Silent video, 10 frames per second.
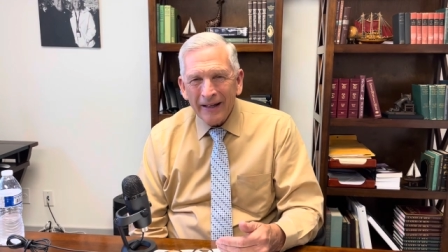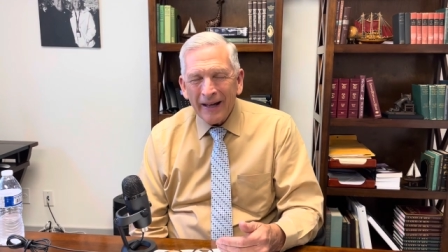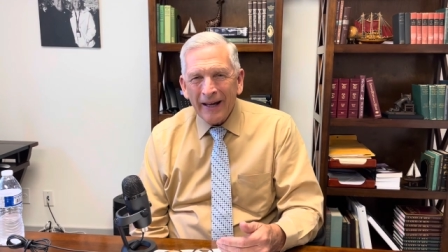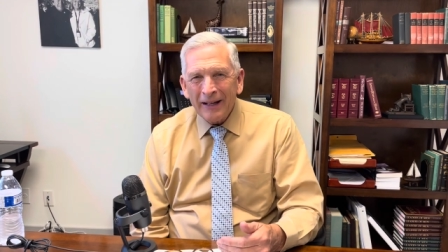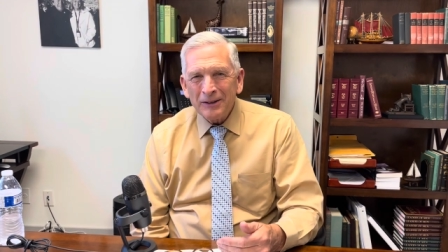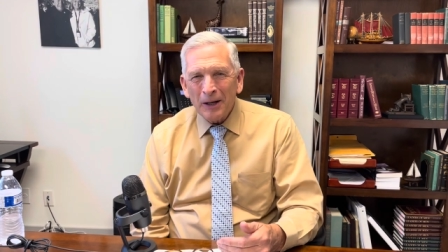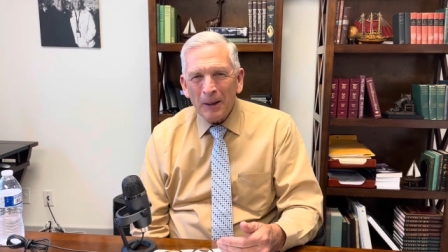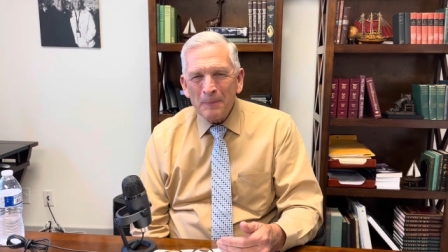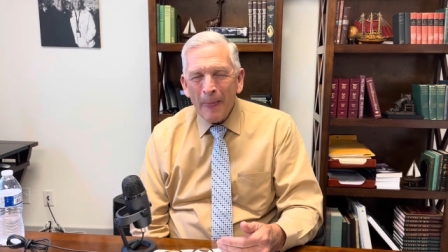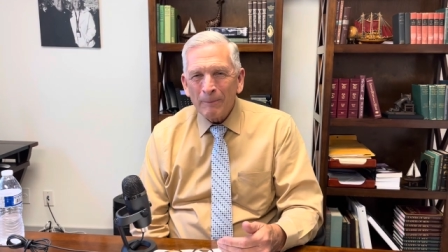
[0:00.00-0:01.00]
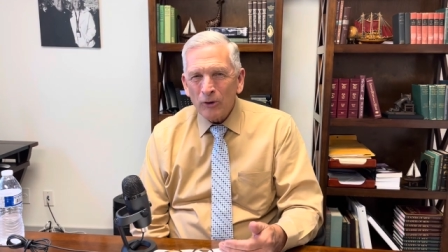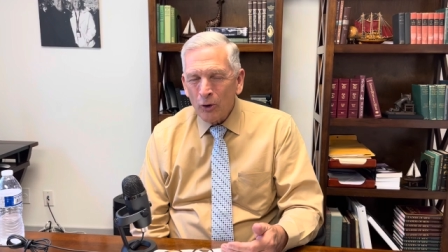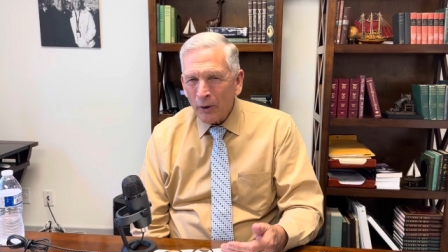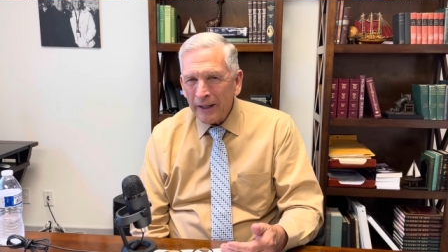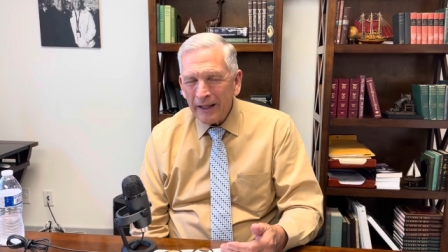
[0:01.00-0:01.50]
And um,
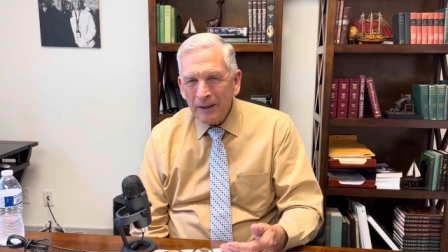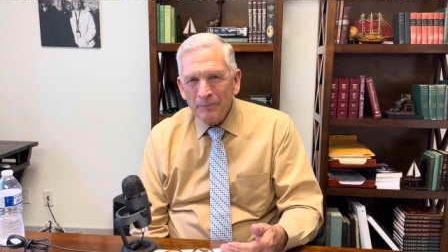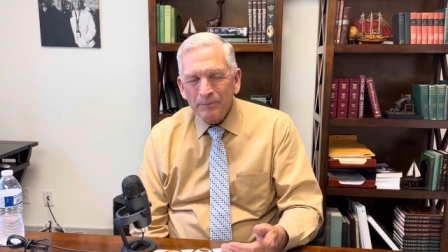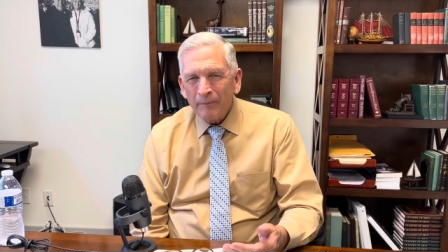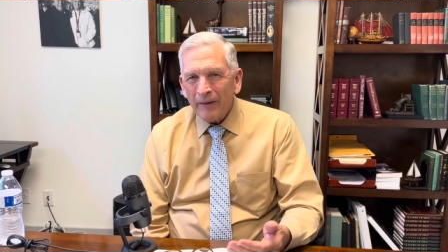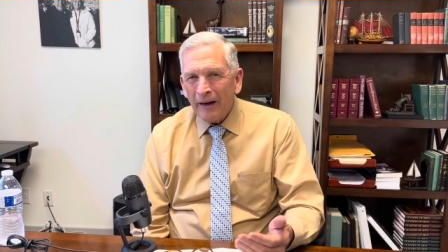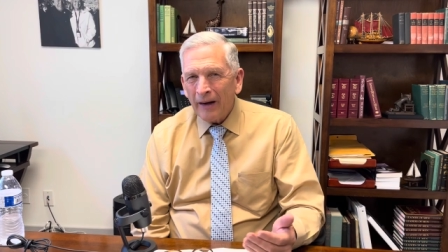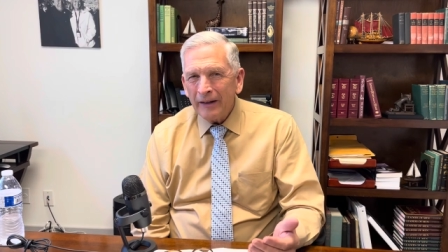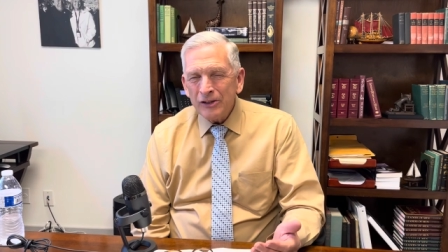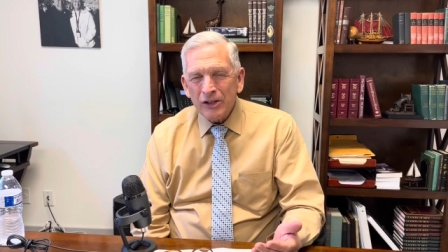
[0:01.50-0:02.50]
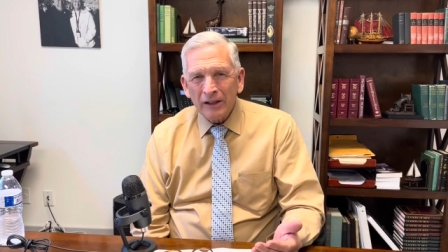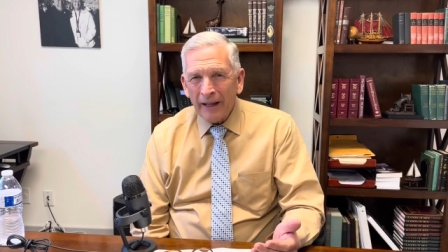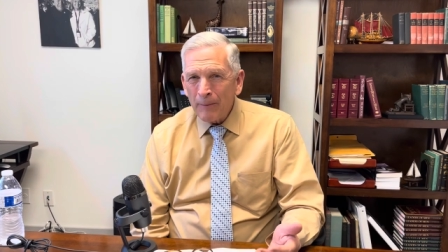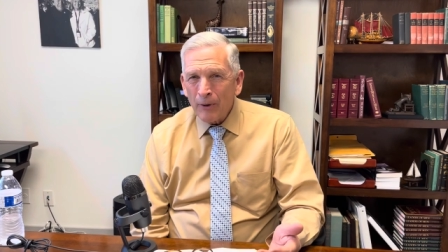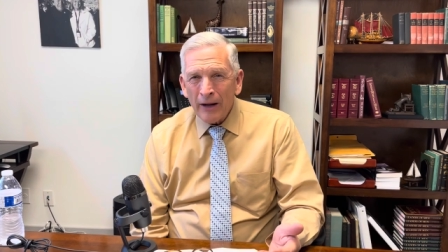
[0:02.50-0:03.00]
greed, uh, he said,
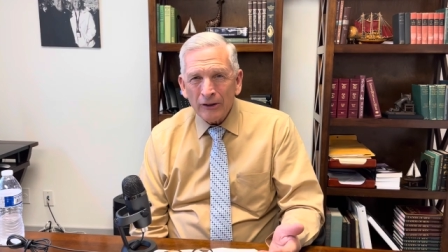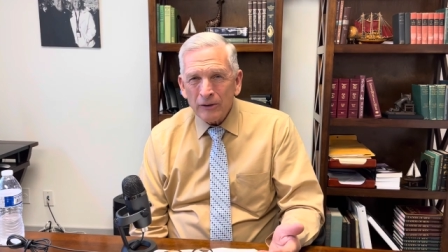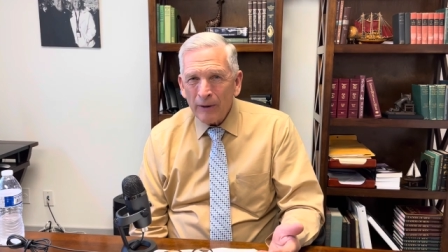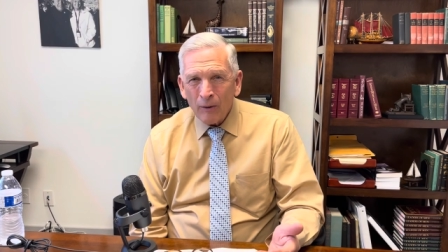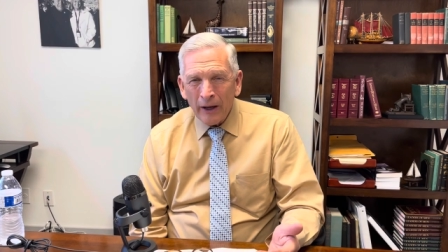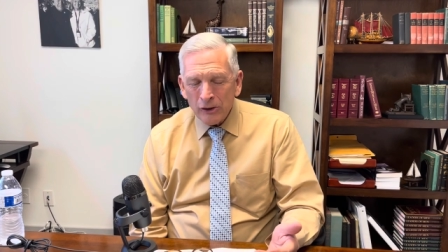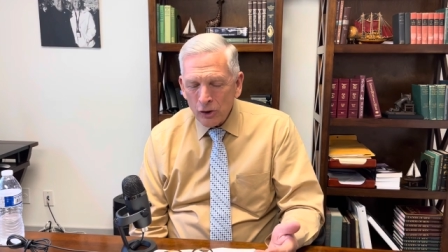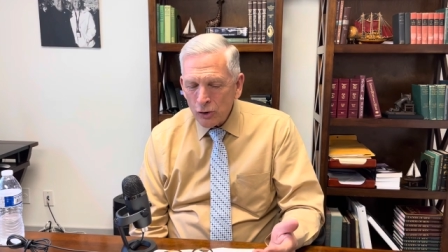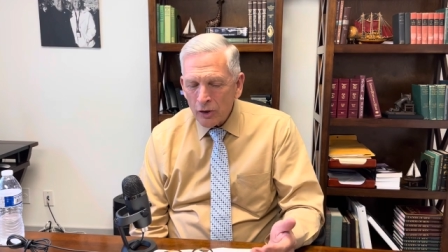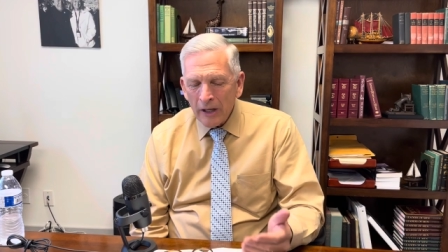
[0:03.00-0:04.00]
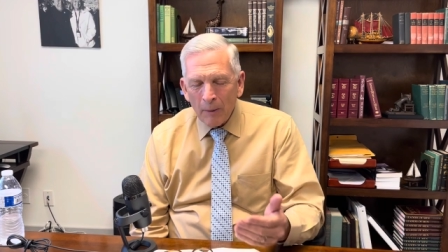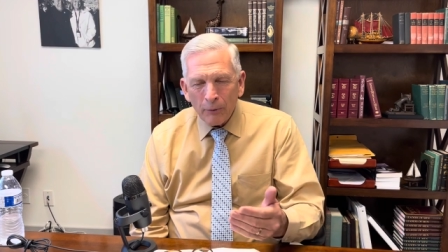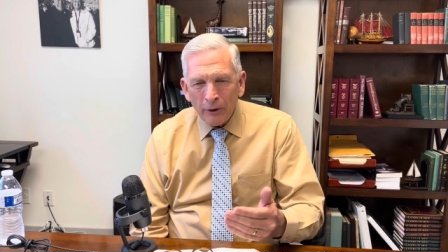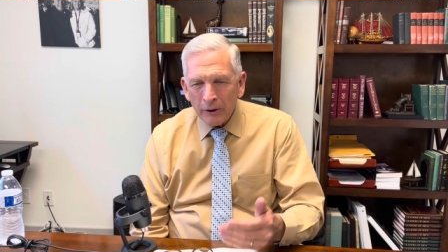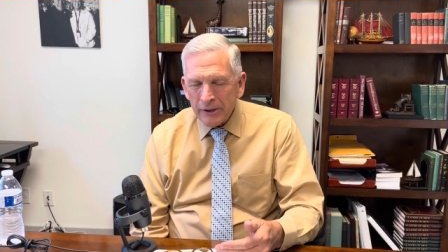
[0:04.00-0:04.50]
labor not to be rich. You should not
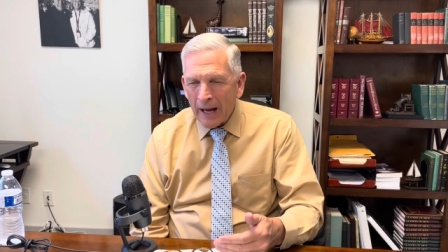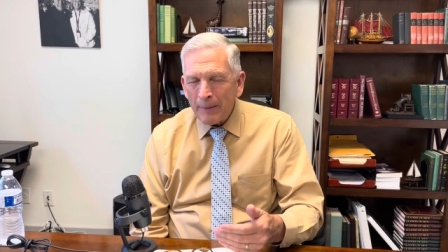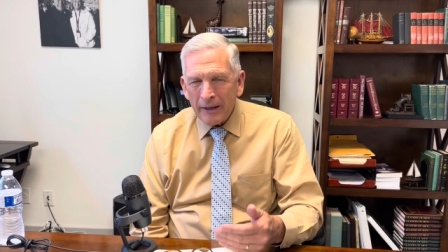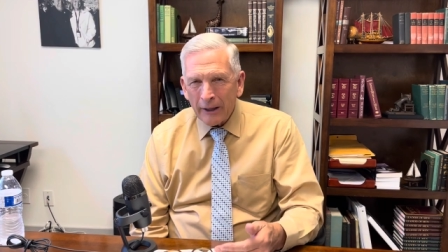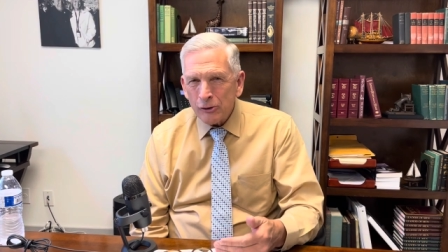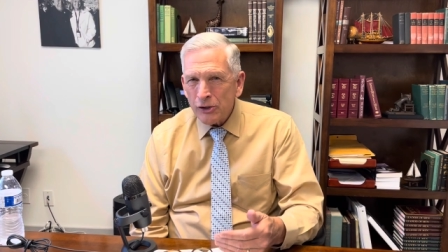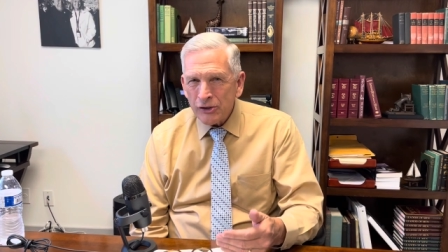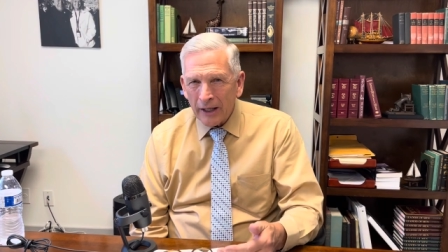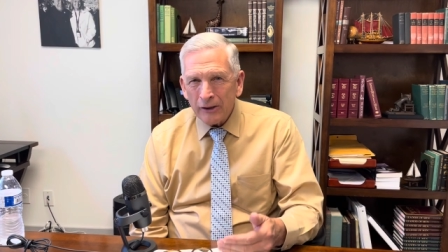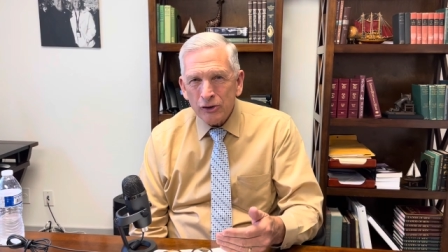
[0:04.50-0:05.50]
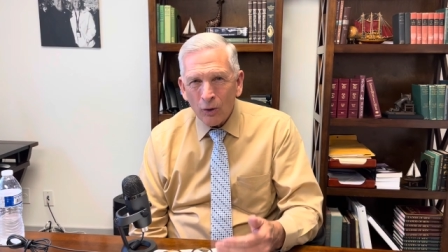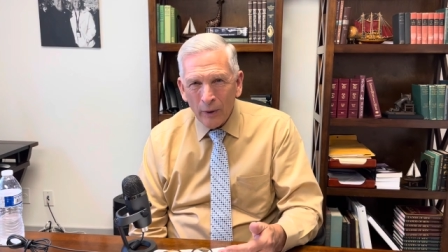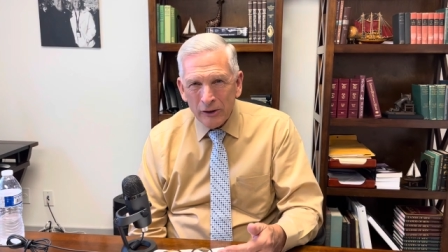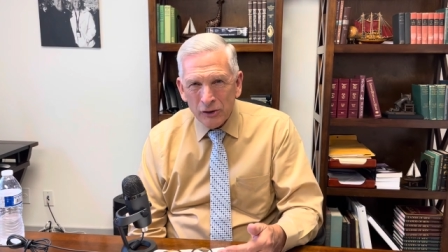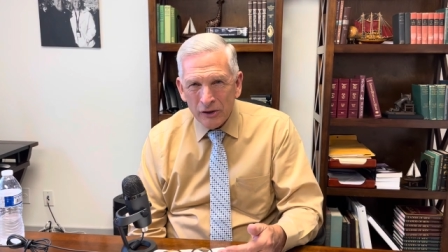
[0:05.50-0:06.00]
put your time and energies into
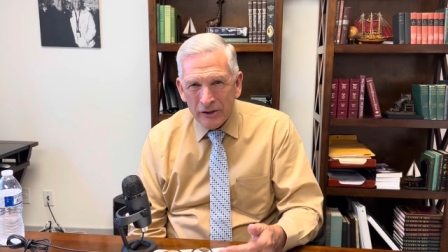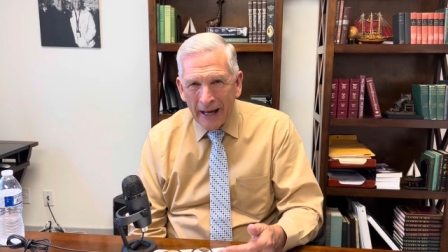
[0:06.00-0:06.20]
riches.